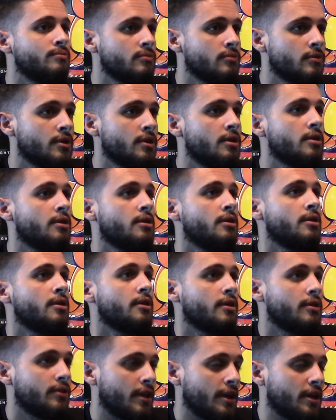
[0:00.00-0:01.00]

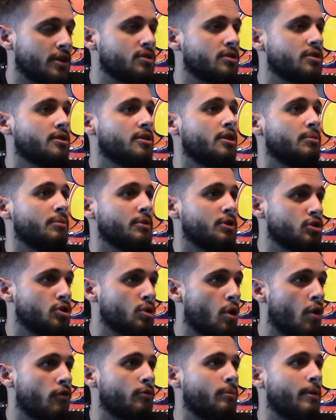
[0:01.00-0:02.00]
I think it could be too
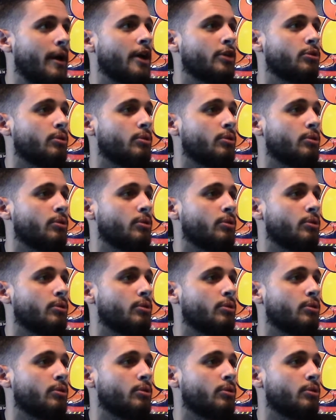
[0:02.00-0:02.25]
overpacked